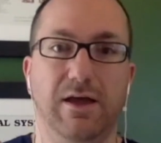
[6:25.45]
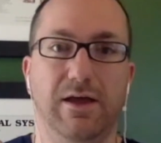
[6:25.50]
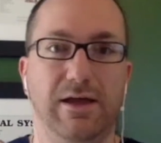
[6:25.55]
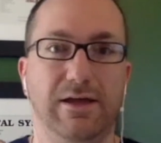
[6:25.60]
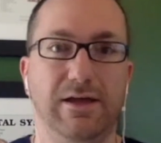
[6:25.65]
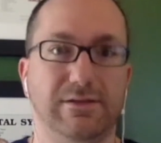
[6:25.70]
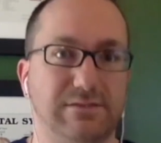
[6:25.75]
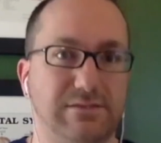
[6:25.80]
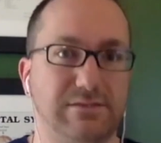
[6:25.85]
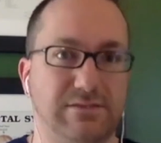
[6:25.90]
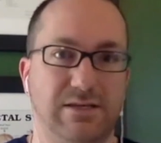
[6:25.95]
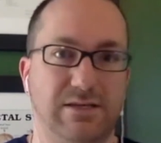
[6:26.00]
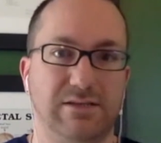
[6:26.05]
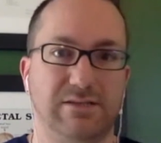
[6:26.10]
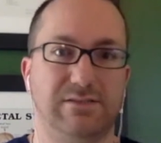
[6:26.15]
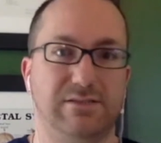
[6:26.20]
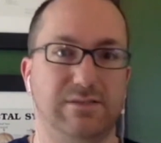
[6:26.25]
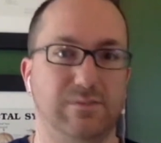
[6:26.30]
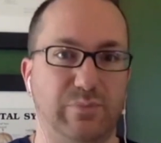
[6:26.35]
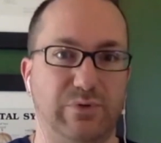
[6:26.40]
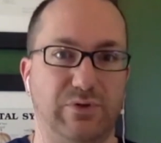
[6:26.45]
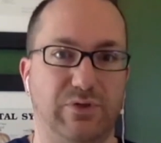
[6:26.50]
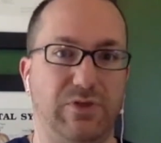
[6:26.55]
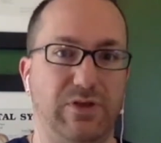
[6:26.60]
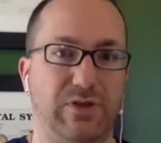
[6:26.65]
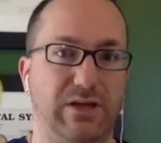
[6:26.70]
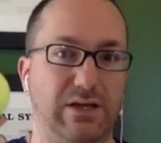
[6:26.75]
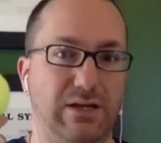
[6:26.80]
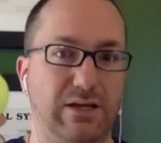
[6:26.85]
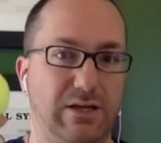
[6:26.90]
It's this simple
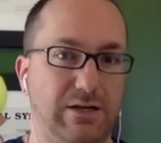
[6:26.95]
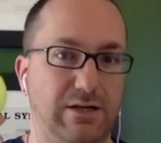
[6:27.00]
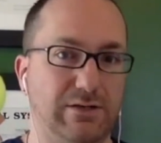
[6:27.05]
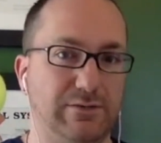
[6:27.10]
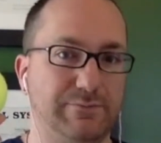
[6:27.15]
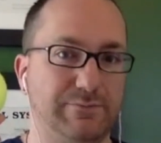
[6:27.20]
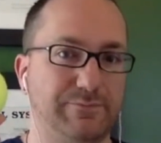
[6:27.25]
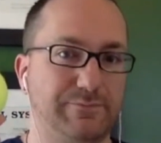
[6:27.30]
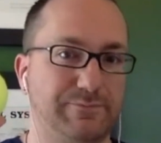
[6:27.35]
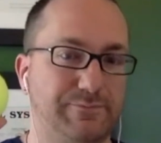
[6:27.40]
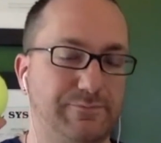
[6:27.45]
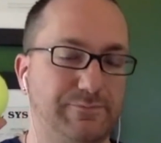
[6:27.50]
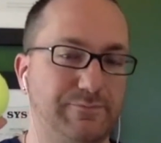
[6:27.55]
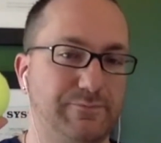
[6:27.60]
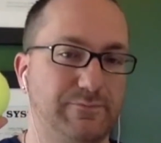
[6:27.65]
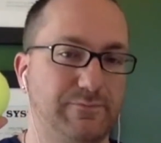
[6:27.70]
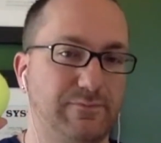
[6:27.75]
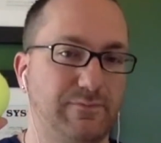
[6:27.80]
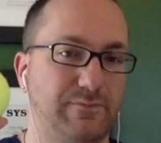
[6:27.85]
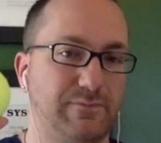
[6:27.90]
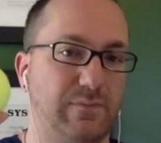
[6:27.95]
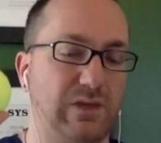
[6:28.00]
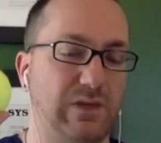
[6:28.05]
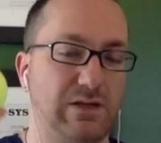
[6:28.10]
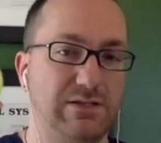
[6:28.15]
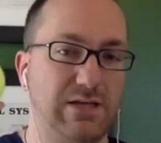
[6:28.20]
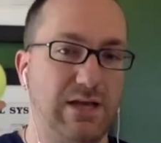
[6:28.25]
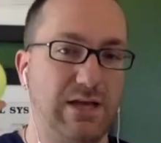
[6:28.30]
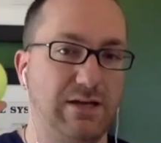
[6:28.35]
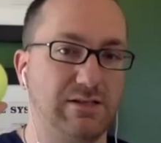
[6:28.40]
thing here,
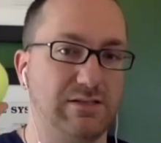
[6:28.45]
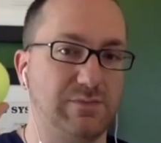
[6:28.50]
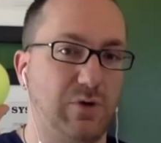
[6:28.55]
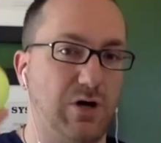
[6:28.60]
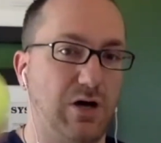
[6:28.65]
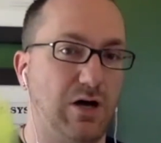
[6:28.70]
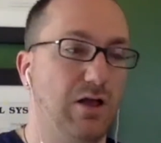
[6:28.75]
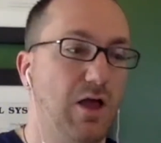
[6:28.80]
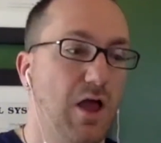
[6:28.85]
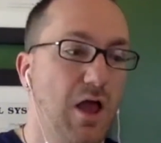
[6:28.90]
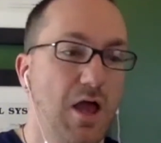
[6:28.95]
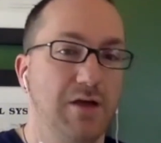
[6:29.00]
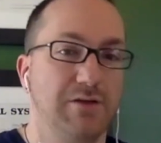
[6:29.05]
a tennis ball.